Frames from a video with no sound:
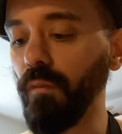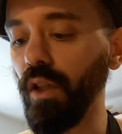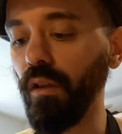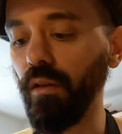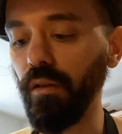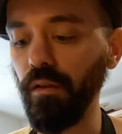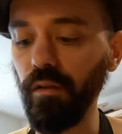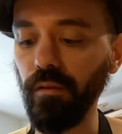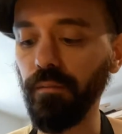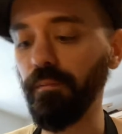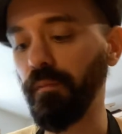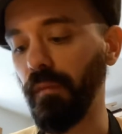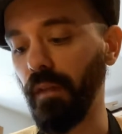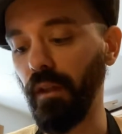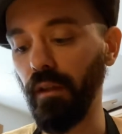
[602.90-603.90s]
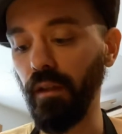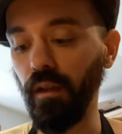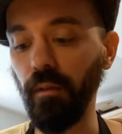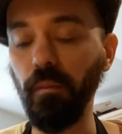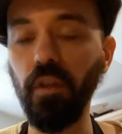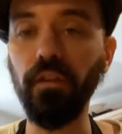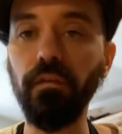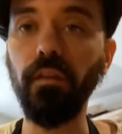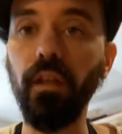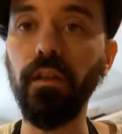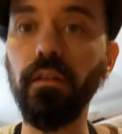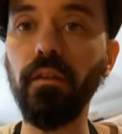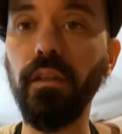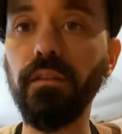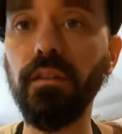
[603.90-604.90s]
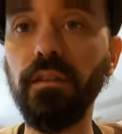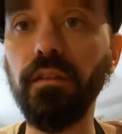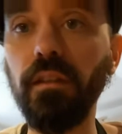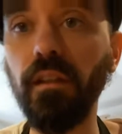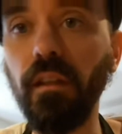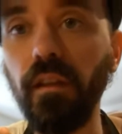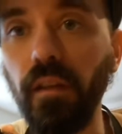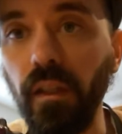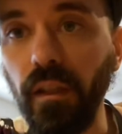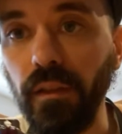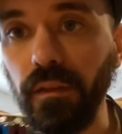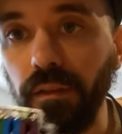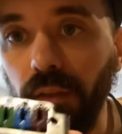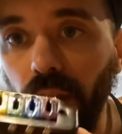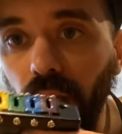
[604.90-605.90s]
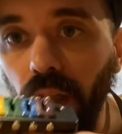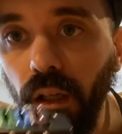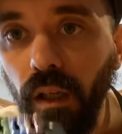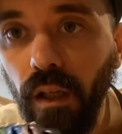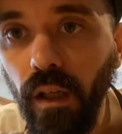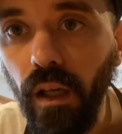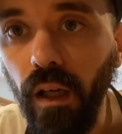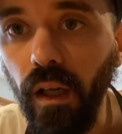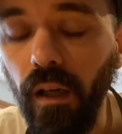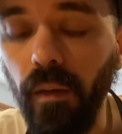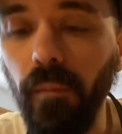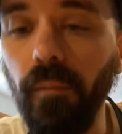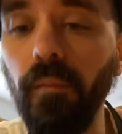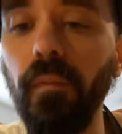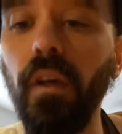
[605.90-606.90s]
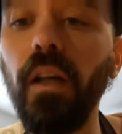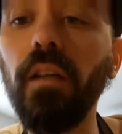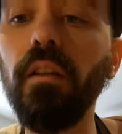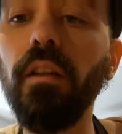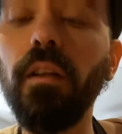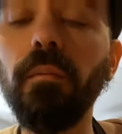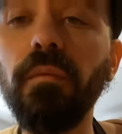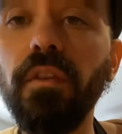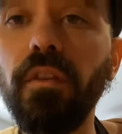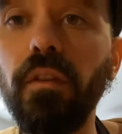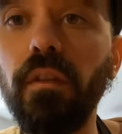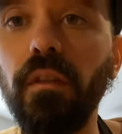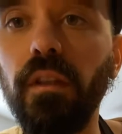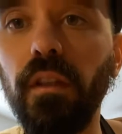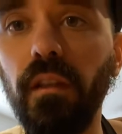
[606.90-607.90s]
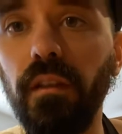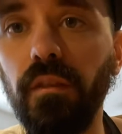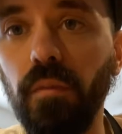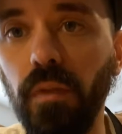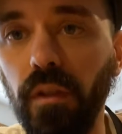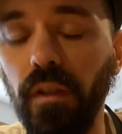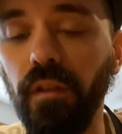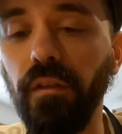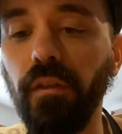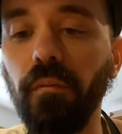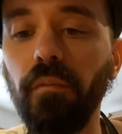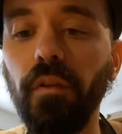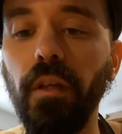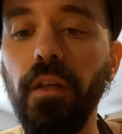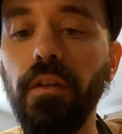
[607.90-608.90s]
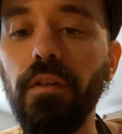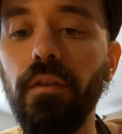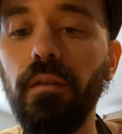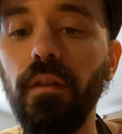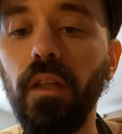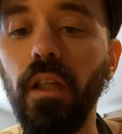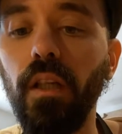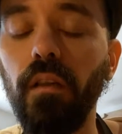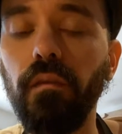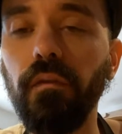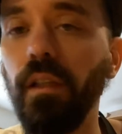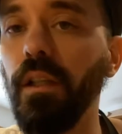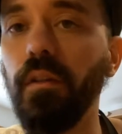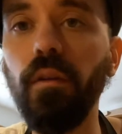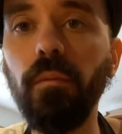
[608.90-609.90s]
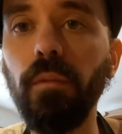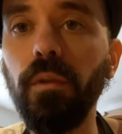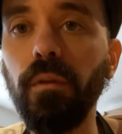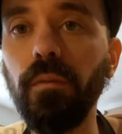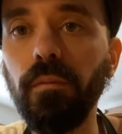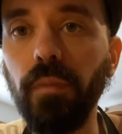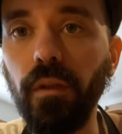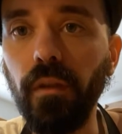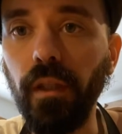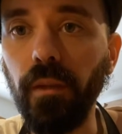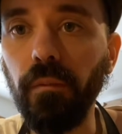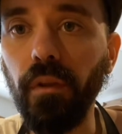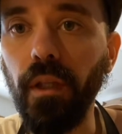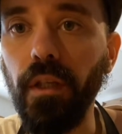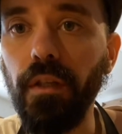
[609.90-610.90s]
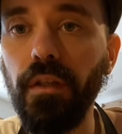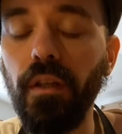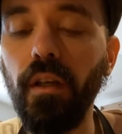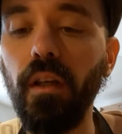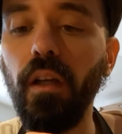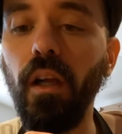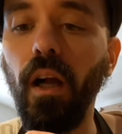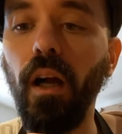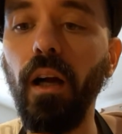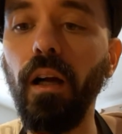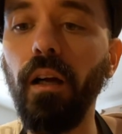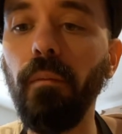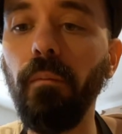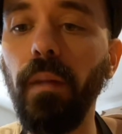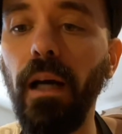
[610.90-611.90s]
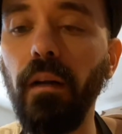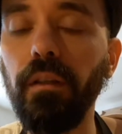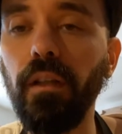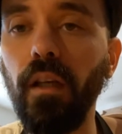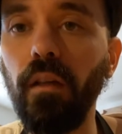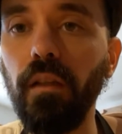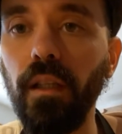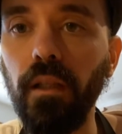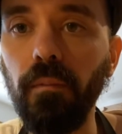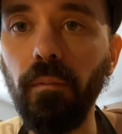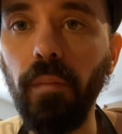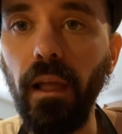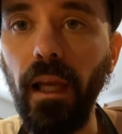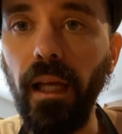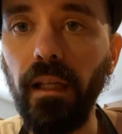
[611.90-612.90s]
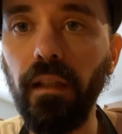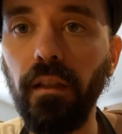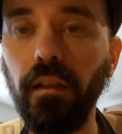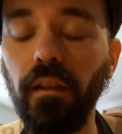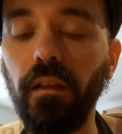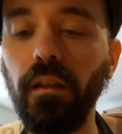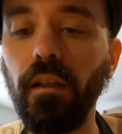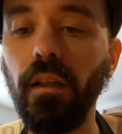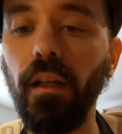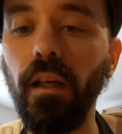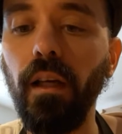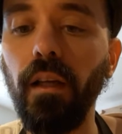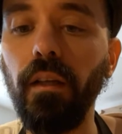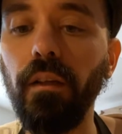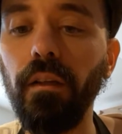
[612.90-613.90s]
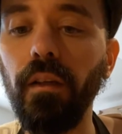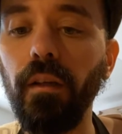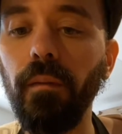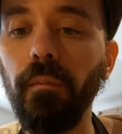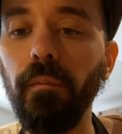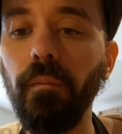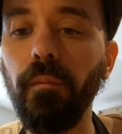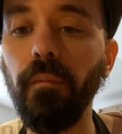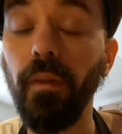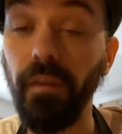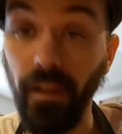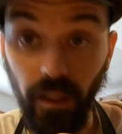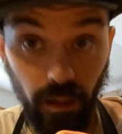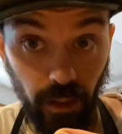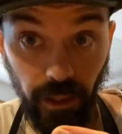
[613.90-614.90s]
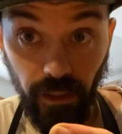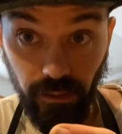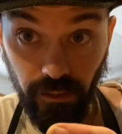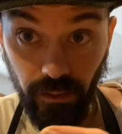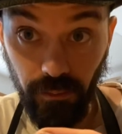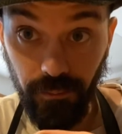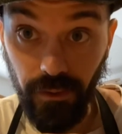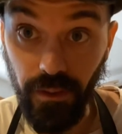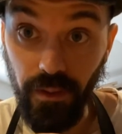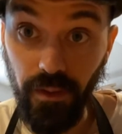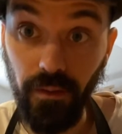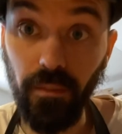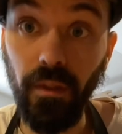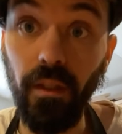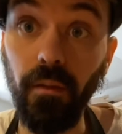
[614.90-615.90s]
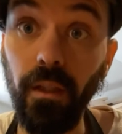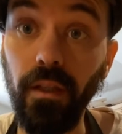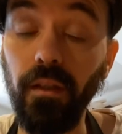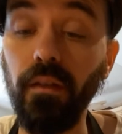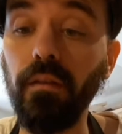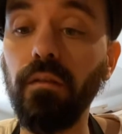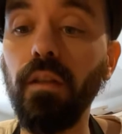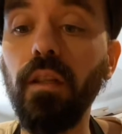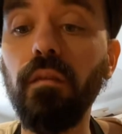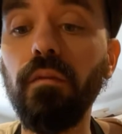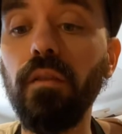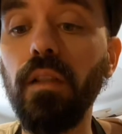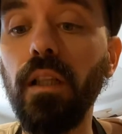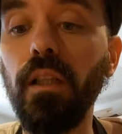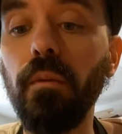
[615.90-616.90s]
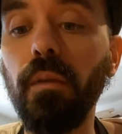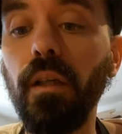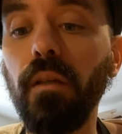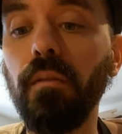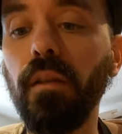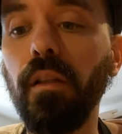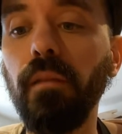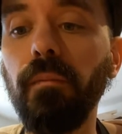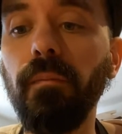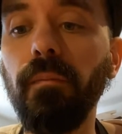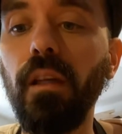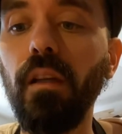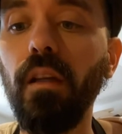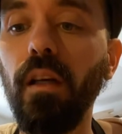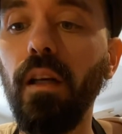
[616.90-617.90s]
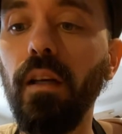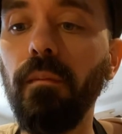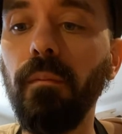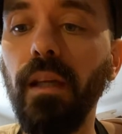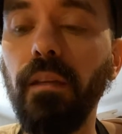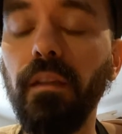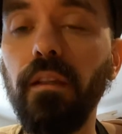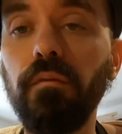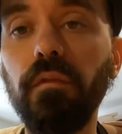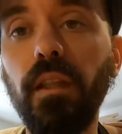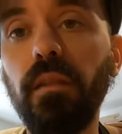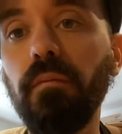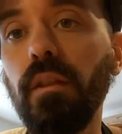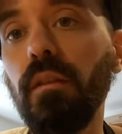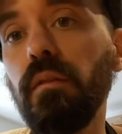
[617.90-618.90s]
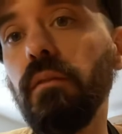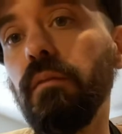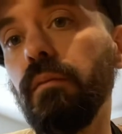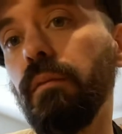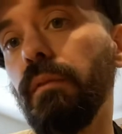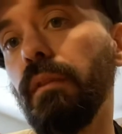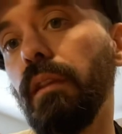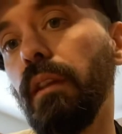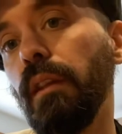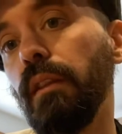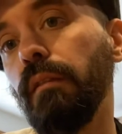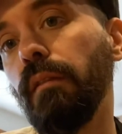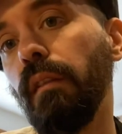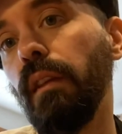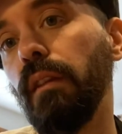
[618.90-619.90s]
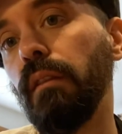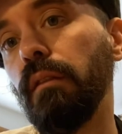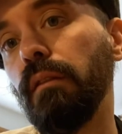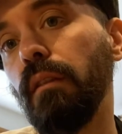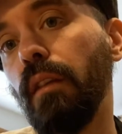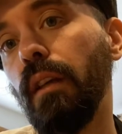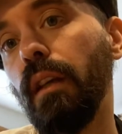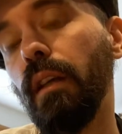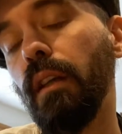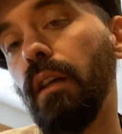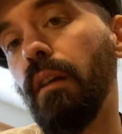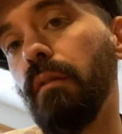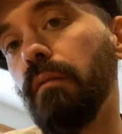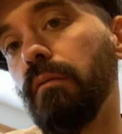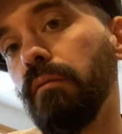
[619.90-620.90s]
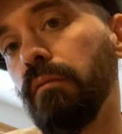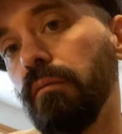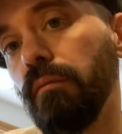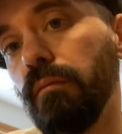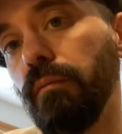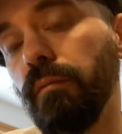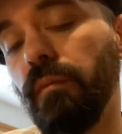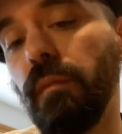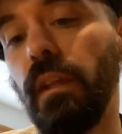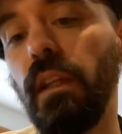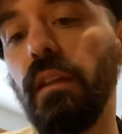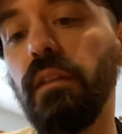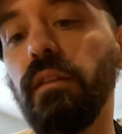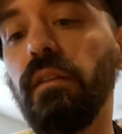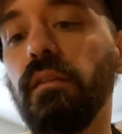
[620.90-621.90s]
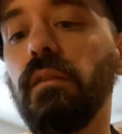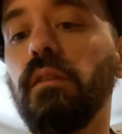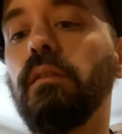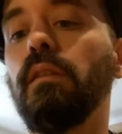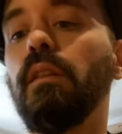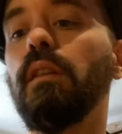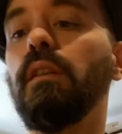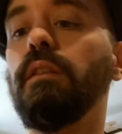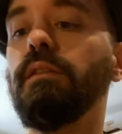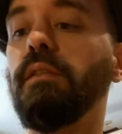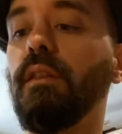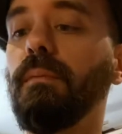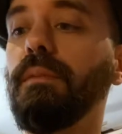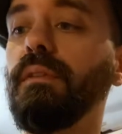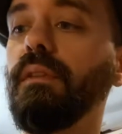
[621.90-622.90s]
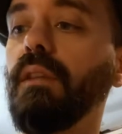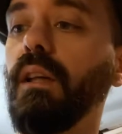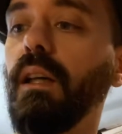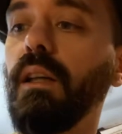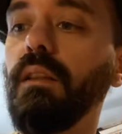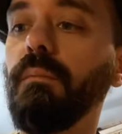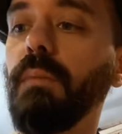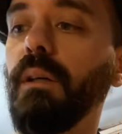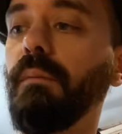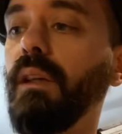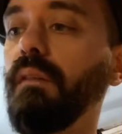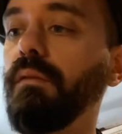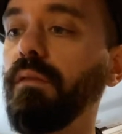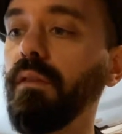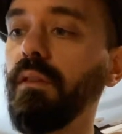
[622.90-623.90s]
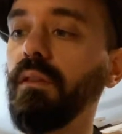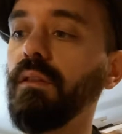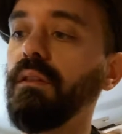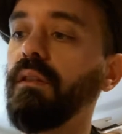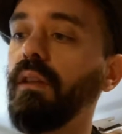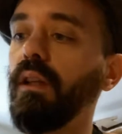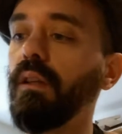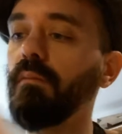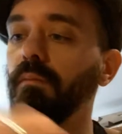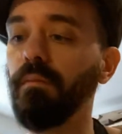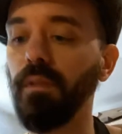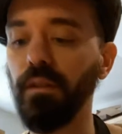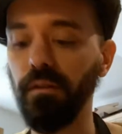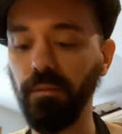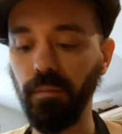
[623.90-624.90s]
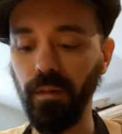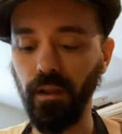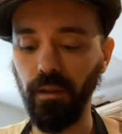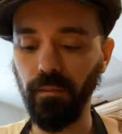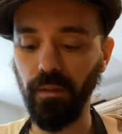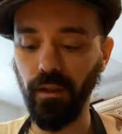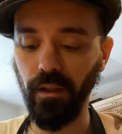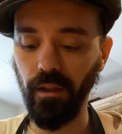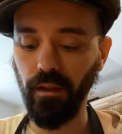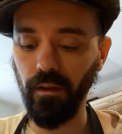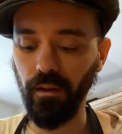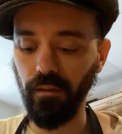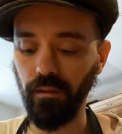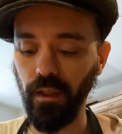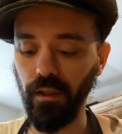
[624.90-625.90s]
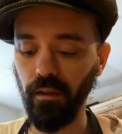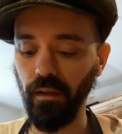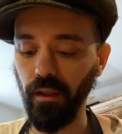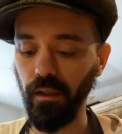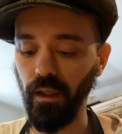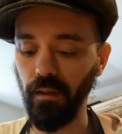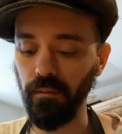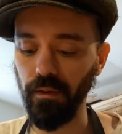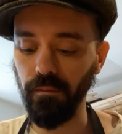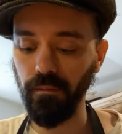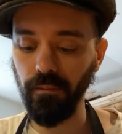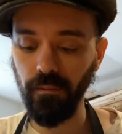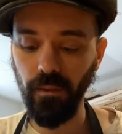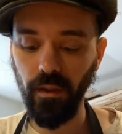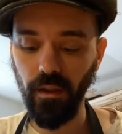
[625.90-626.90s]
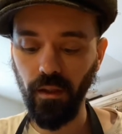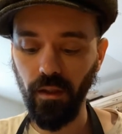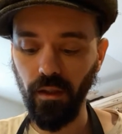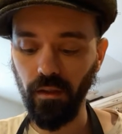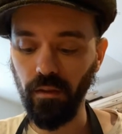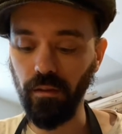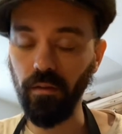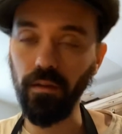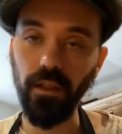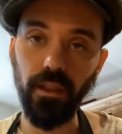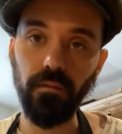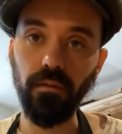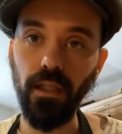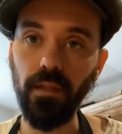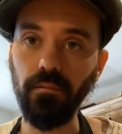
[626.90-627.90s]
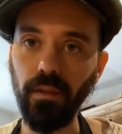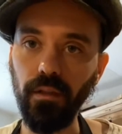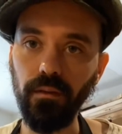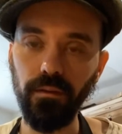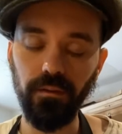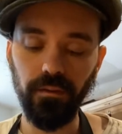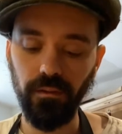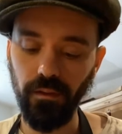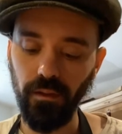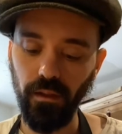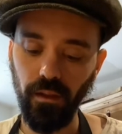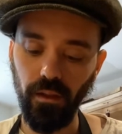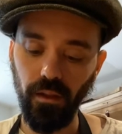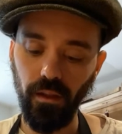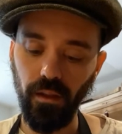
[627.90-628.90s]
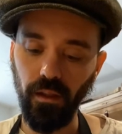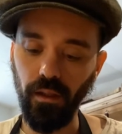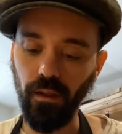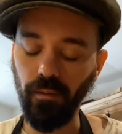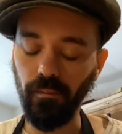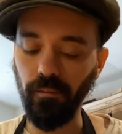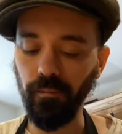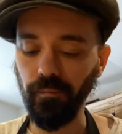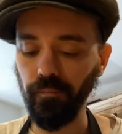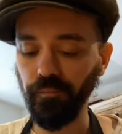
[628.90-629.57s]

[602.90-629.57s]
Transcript: or modify your existing things, I got him to get this Wilkinson bridge, very normal, boring bridge, powder coat it in black, and they are excellent bridges, by the way. They really work well, and then rainbow these things. Now, this is a concept that I had in my mind for a long time, inspired by a Radiohead album called In Rainbows. I